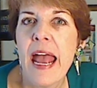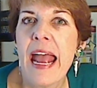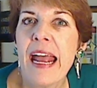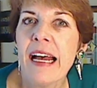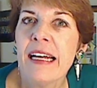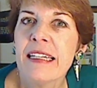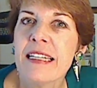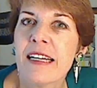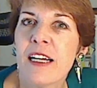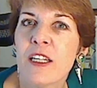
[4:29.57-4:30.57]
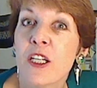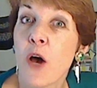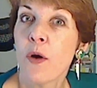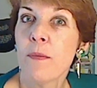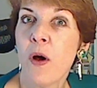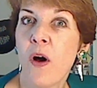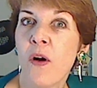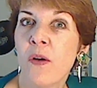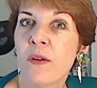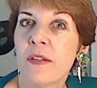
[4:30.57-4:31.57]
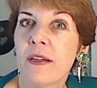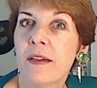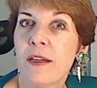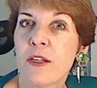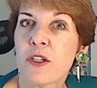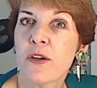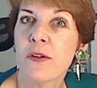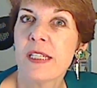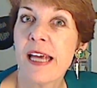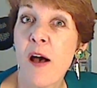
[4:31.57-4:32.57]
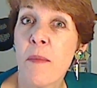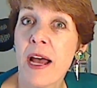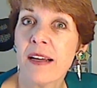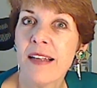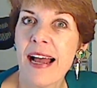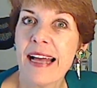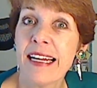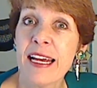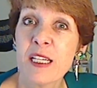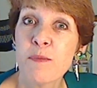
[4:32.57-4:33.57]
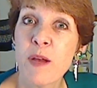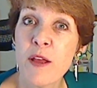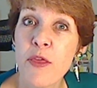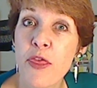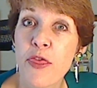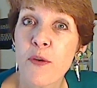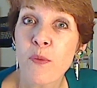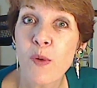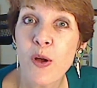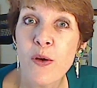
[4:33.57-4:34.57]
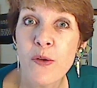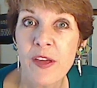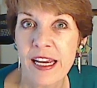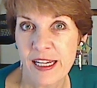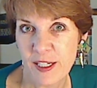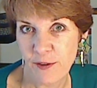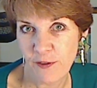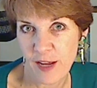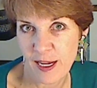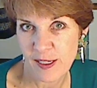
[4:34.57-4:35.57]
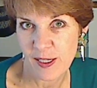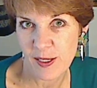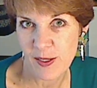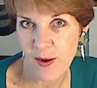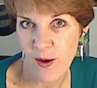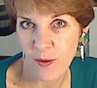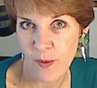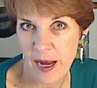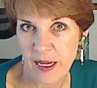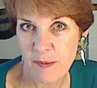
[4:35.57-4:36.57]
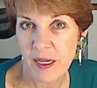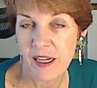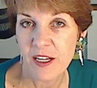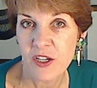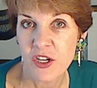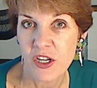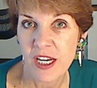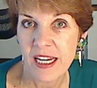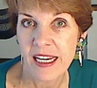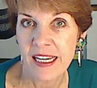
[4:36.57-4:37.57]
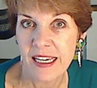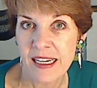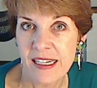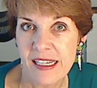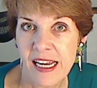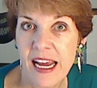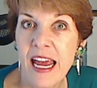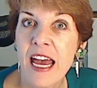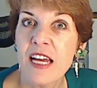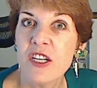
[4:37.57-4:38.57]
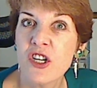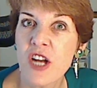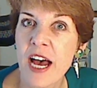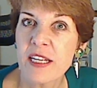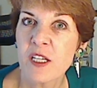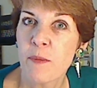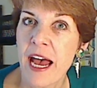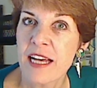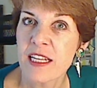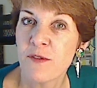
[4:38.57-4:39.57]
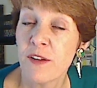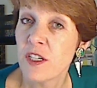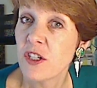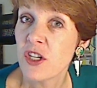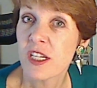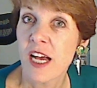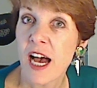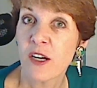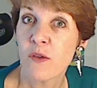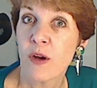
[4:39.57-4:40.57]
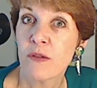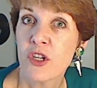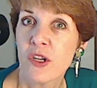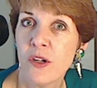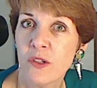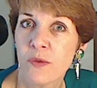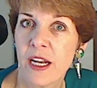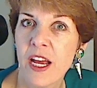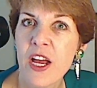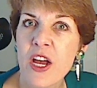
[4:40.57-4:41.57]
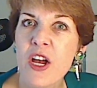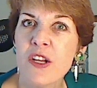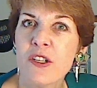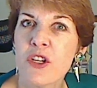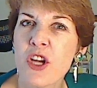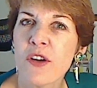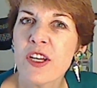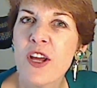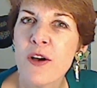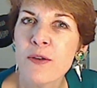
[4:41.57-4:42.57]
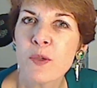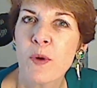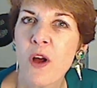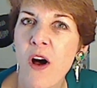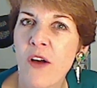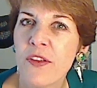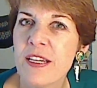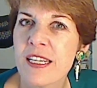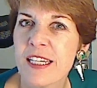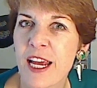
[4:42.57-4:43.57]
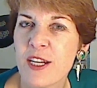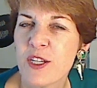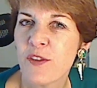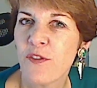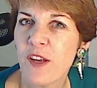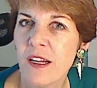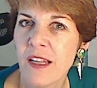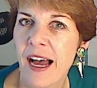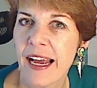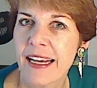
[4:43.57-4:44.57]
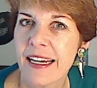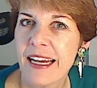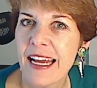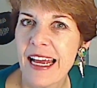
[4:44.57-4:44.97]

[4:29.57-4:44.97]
And lo and behold, turns out my client has been through these phases already because she is just past 50 and she's got grown children. So she already knows what all these stages feel like.